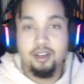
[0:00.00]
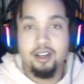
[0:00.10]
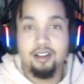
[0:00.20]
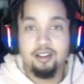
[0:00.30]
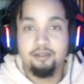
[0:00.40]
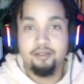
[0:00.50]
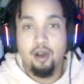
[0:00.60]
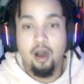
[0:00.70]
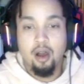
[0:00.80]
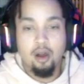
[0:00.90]

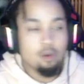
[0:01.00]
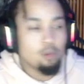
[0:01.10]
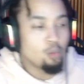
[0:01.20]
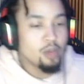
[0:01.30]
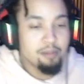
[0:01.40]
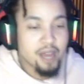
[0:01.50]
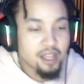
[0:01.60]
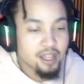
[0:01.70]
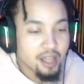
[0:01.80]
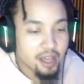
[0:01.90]
of We
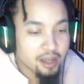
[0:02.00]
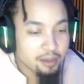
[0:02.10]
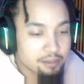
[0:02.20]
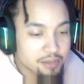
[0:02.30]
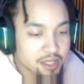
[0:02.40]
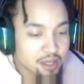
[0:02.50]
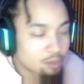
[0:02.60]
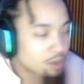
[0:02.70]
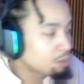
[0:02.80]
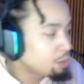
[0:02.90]
Mackie Games,
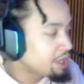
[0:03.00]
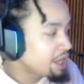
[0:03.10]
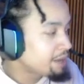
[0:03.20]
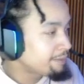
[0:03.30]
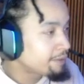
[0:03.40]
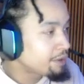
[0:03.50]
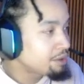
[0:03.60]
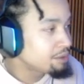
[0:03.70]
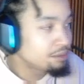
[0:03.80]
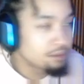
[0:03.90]
where we game for
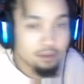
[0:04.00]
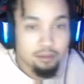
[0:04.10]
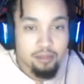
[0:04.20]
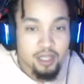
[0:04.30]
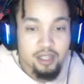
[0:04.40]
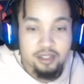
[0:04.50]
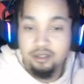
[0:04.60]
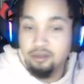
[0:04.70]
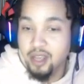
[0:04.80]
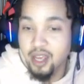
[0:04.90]
you because
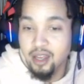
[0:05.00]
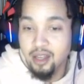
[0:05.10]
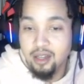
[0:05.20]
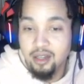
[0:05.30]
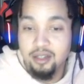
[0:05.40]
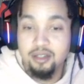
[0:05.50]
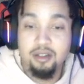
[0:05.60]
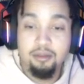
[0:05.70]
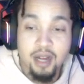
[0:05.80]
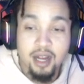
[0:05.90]
you can, because your
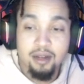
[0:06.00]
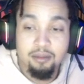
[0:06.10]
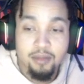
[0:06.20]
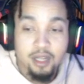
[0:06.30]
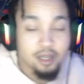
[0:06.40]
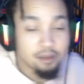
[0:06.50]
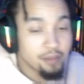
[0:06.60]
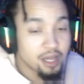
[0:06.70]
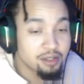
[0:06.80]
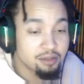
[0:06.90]
mom
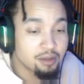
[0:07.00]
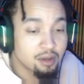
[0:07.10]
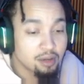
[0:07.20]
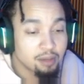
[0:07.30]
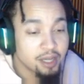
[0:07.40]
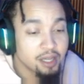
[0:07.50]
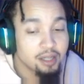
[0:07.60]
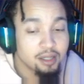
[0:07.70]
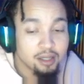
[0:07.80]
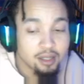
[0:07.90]
made you go to bed.
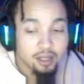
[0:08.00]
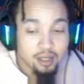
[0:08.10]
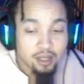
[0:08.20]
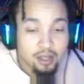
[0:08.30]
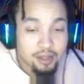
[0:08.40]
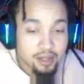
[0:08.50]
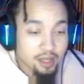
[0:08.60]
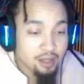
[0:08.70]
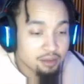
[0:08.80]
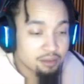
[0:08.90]

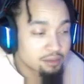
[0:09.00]
Thank you.